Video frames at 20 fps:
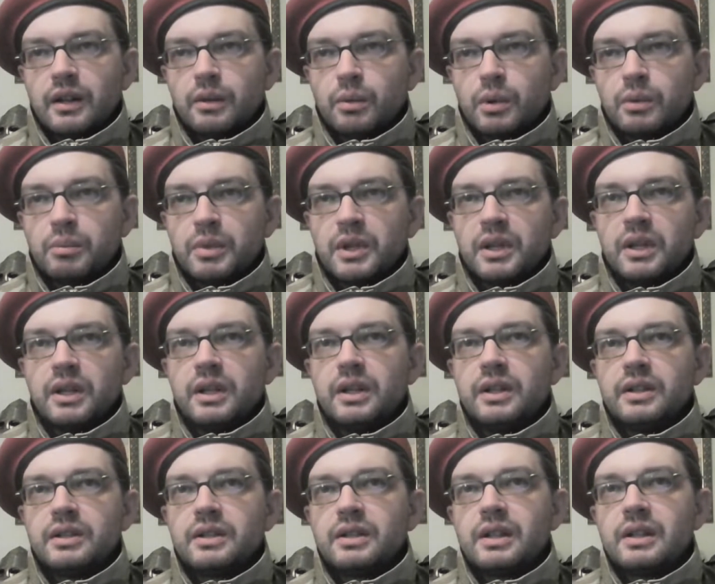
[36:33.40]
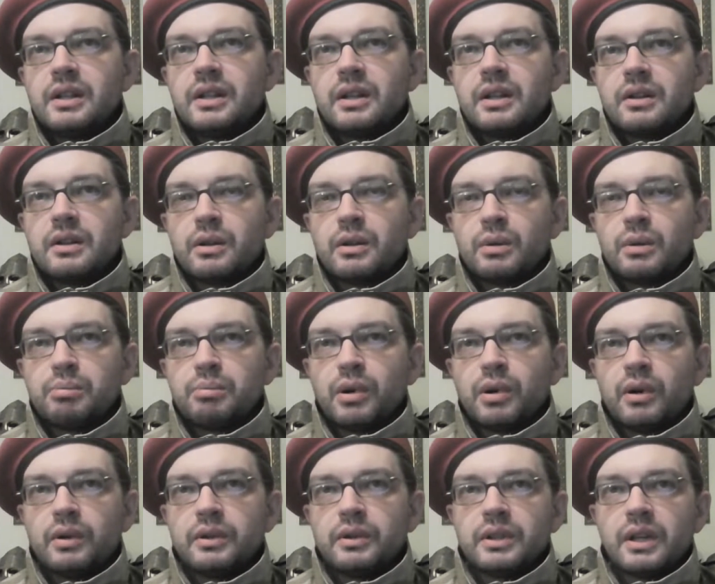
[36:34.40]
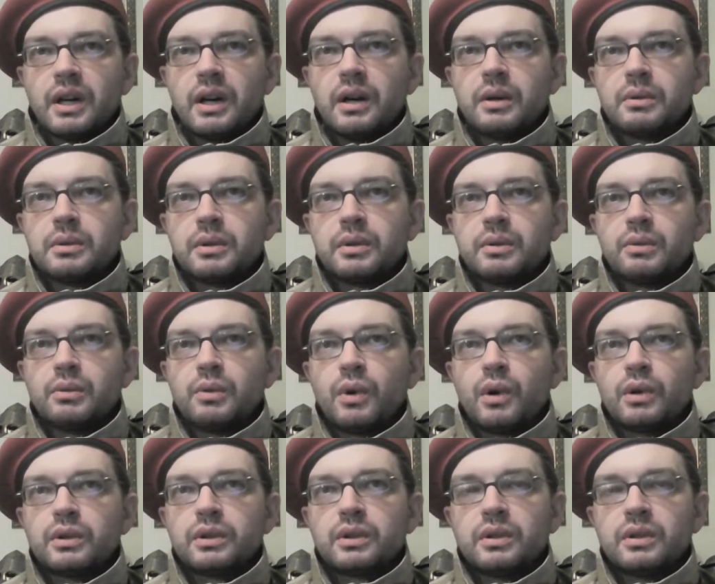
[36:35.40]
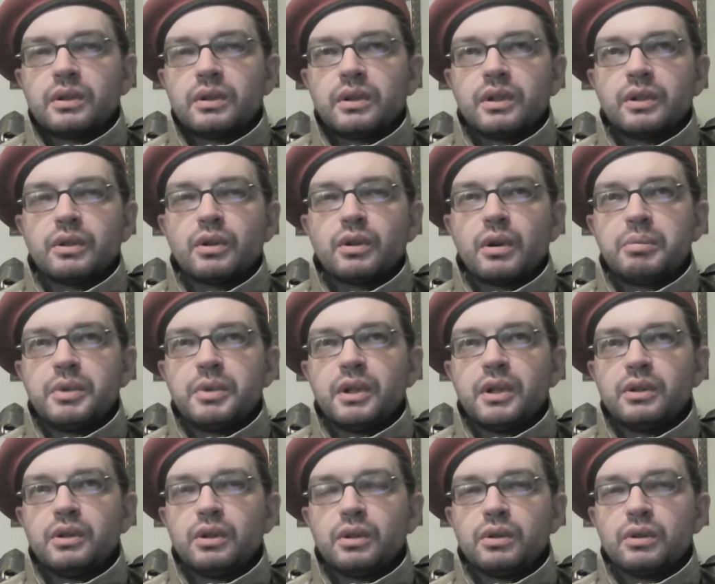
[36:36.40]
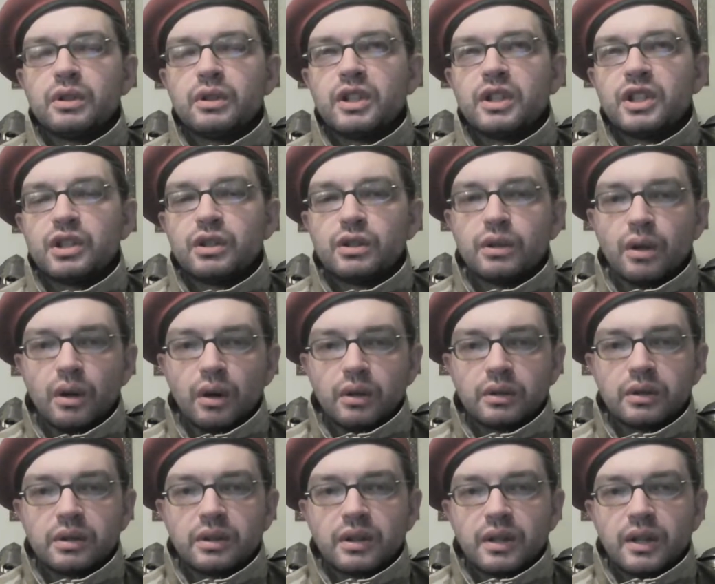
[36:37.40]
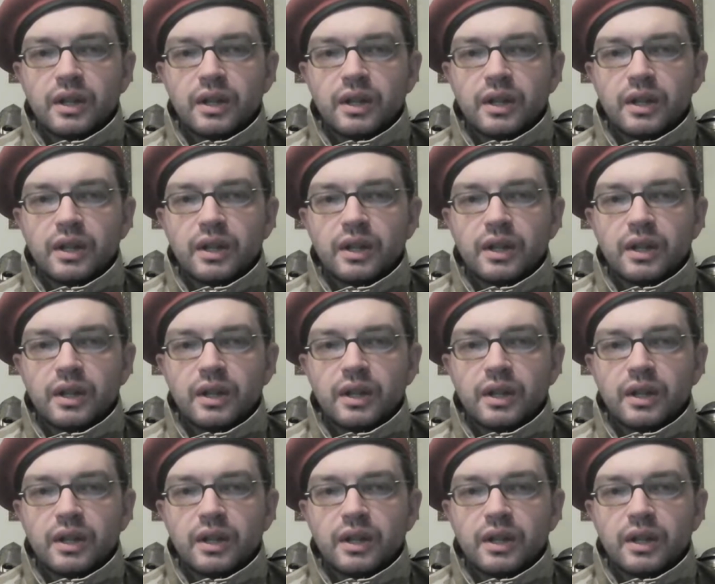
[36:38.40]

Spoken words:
It would be easier to point out what the European Union is not